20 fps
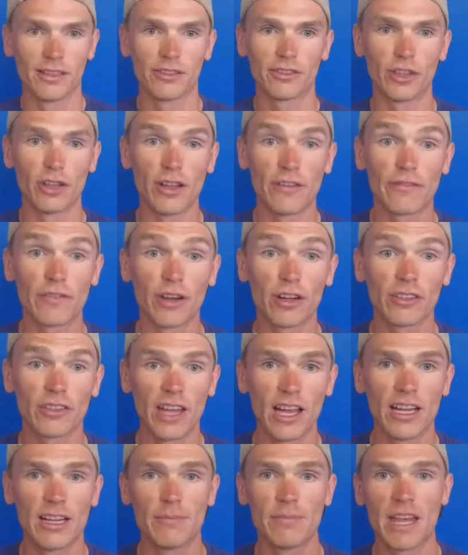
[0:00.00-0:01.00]
So the first
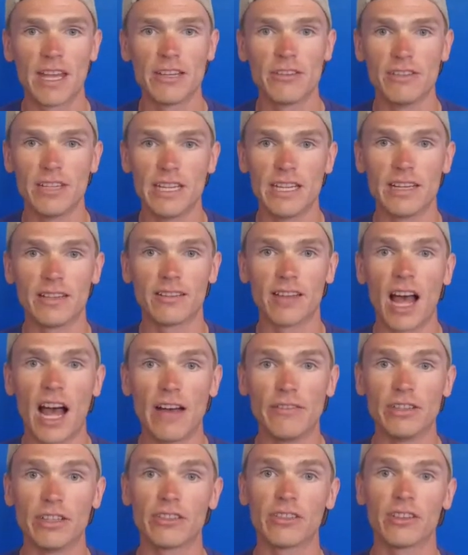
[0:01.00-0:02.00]
item that you need is
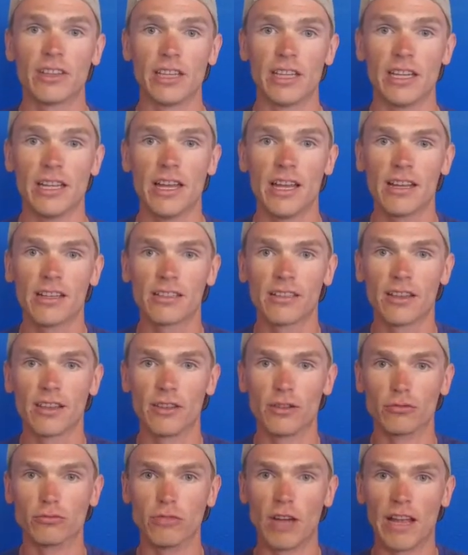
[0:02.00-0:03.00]
obviously
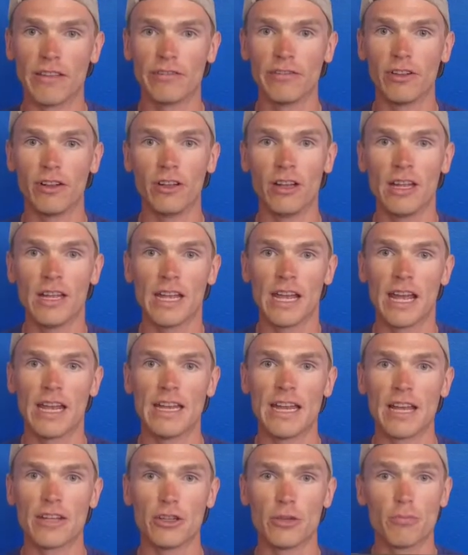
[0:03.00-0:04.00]
the rifle.
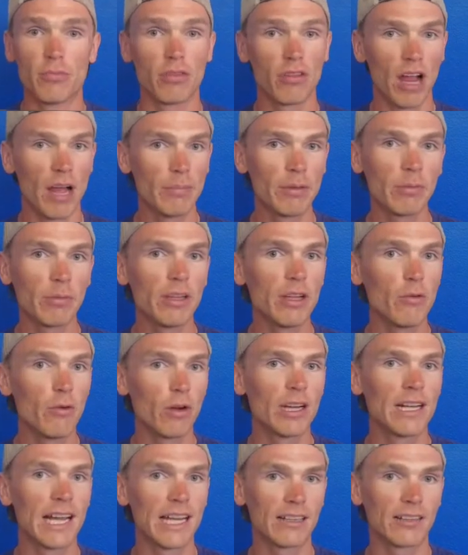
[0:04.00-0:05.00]
And now you probably
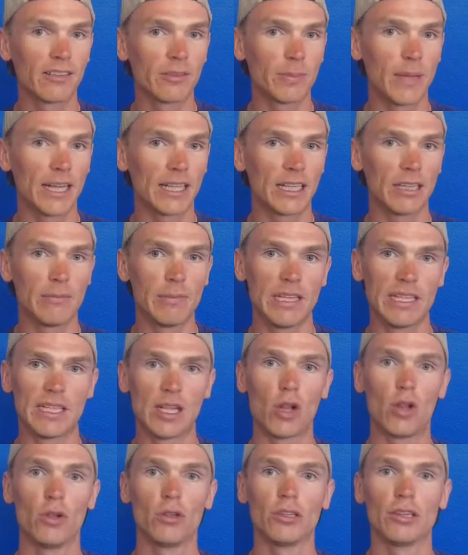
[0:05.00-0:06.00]
were not expecting me to
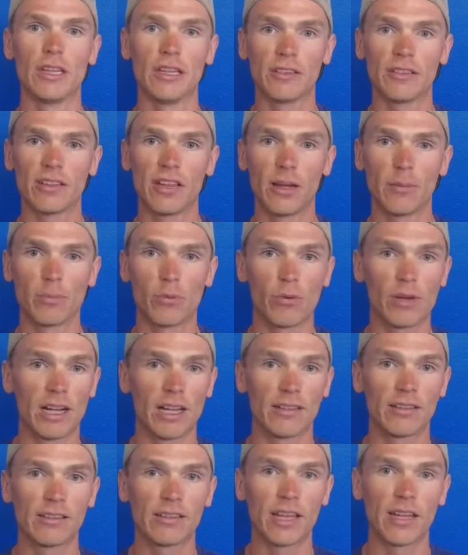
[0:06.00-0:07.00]
hold this up when
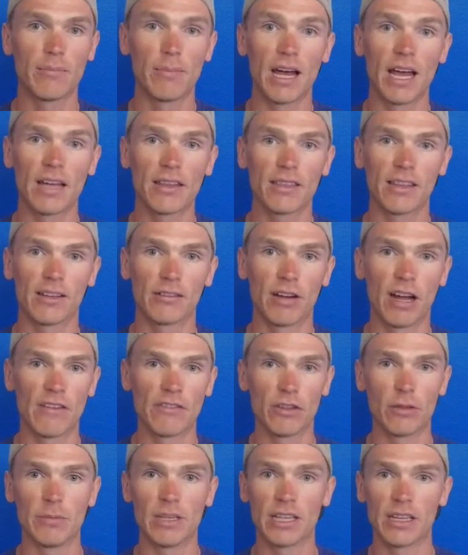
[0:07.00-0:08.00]
I said biathlon
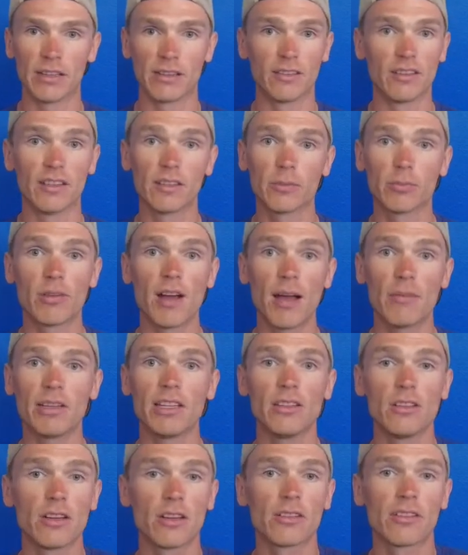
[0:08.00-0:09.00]
rifle, because this
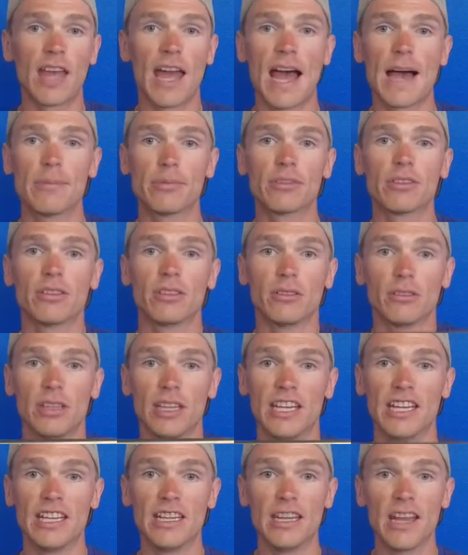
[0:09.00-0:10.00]
probably looks
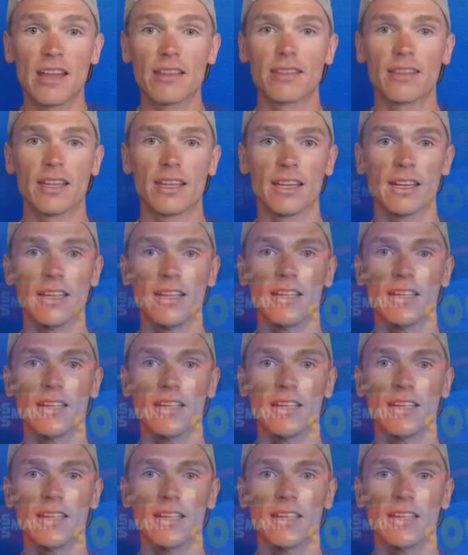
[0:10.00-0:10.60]
absolutely nothing